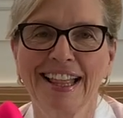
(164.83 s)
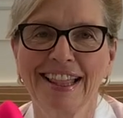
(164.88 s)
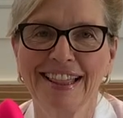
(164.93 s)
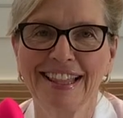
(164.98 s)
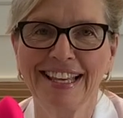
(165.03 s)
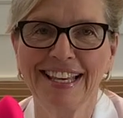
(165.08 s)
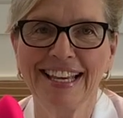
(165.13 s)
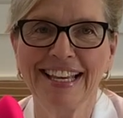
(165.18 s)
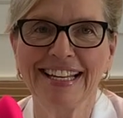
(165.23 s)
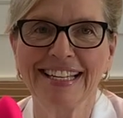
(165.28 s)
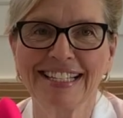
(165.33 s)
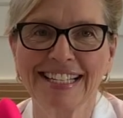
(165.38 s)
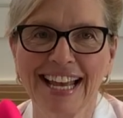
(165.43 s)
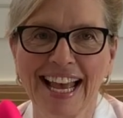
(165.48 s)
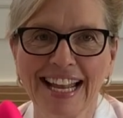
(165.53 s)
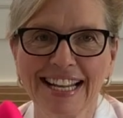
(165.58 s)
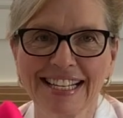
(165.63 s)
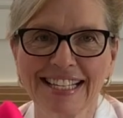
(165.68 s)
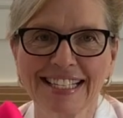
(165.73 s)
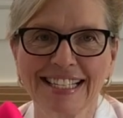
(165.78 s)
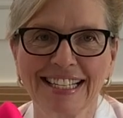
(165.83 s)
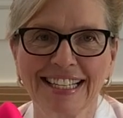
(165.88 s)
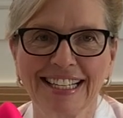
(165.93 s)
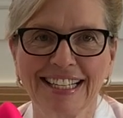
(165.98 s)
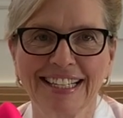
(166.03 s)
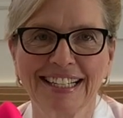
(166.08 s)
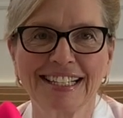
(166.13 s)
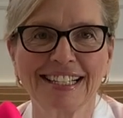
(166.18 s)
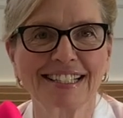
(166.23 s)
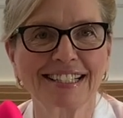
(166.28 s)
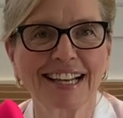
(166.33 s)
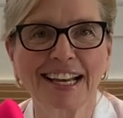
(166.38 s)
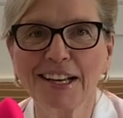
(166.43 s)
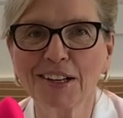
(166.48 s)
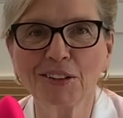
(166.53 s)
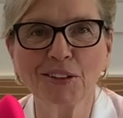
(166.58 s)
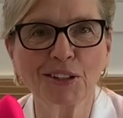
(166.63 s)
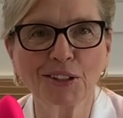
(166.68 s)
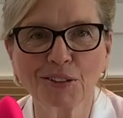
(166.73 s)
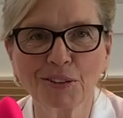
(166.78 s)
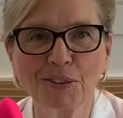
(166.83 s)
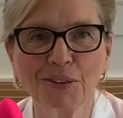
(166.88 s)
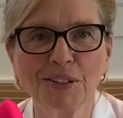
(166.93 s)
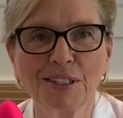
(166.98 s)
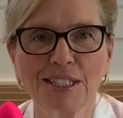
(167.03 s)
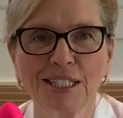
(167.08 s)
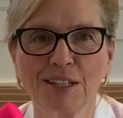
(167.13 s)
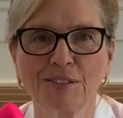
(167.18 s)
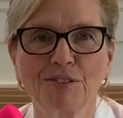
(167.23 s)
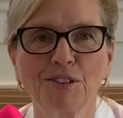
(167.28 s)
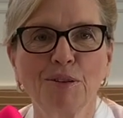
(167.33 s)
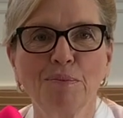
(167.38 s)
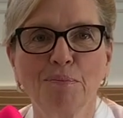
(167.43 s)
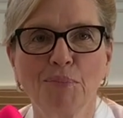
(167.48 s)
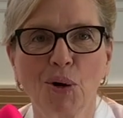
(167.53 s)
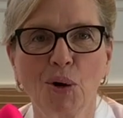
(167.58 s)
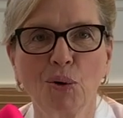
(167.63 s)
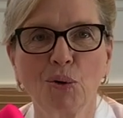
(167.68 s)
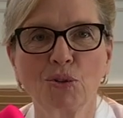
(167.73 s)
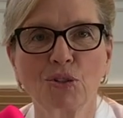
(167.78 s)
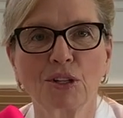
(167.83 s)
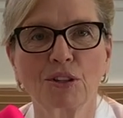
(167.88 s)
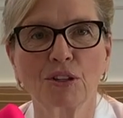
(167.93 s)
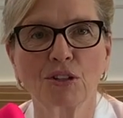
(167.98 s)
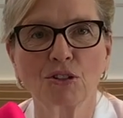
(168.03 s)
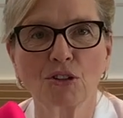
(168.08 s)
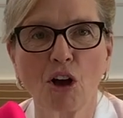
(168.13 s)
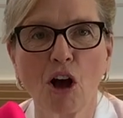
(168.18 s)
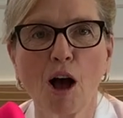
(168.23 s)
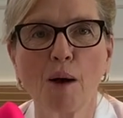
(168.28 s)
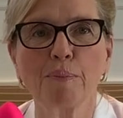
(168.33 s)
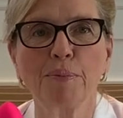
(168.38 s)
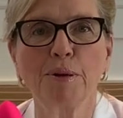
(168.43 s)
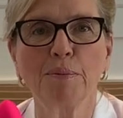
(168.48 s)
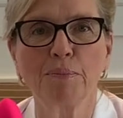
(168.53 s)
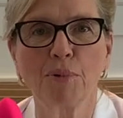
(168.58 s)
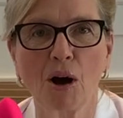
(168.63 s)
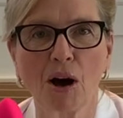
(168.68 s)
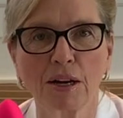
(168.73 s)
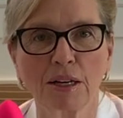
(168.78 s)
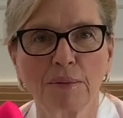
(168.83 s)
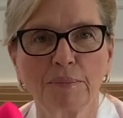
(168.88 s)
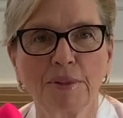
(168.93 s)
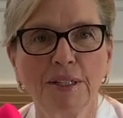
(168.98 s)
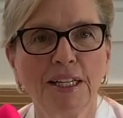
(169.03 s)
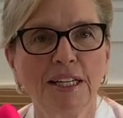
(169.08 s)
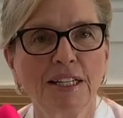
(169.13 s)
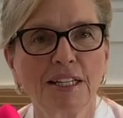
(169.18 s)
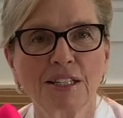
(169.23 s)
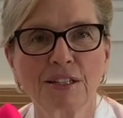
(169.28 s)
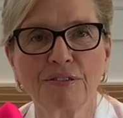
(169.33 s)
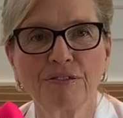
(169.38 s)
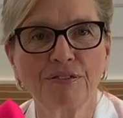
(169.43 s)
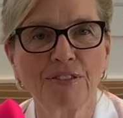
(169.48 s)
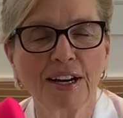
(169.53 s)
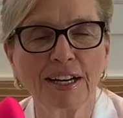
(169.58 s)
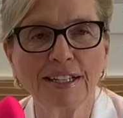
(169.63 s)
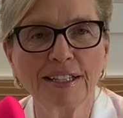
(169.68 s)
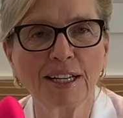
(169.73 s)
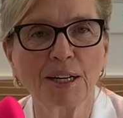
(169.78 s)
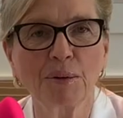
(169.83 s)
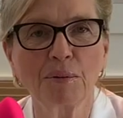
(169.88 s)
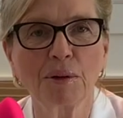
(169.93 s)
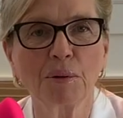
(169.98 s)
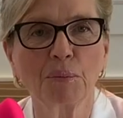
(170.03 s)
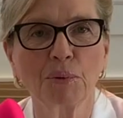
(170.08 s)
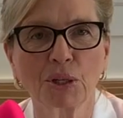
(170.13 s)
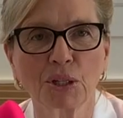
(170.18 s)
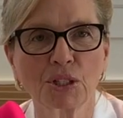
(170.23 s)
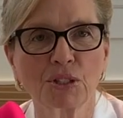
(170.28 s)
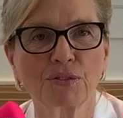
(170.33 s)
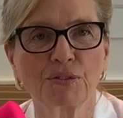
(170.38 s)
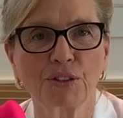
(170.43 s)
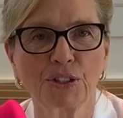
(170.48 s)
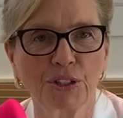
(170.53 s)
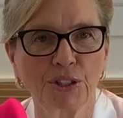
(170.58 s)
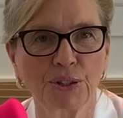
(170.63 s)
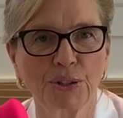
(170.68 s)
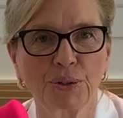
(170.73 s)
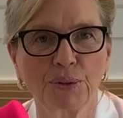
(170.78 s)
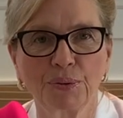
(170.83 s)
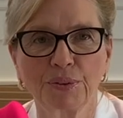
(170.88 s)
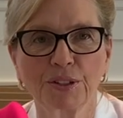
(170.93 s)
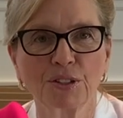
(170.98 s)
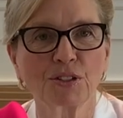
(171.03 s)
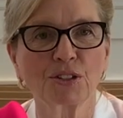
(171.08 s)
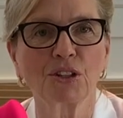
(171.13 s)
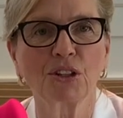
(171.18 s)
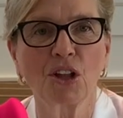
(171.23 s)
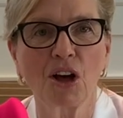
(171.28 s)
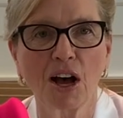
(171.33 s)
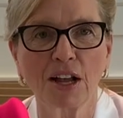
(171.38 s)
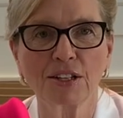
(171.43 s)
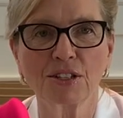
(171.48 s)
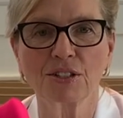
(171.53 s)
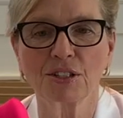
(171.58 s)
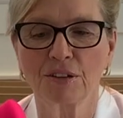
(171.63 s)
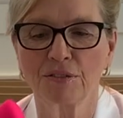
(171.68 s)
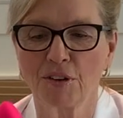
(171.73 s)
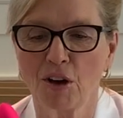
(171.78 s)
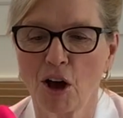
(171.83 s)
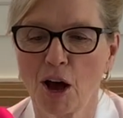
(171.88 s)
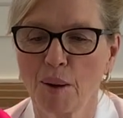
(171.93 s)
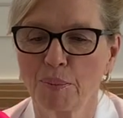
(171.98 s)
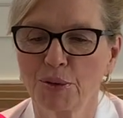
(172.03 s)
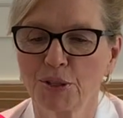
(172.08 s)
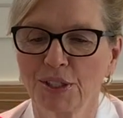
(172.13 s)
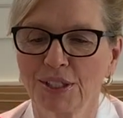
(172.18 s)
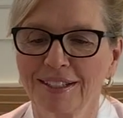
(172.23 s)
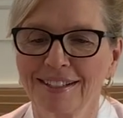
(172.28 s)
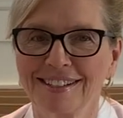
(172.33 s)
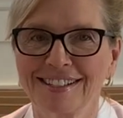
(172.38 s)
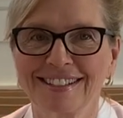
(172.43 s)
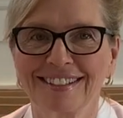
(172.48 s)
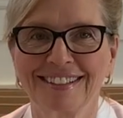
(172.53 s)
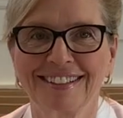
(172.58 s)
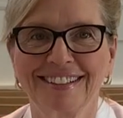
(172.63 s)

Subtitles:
the intensity and cycle through the different modes at the top and bottom to find out what works for you. There's lots of options.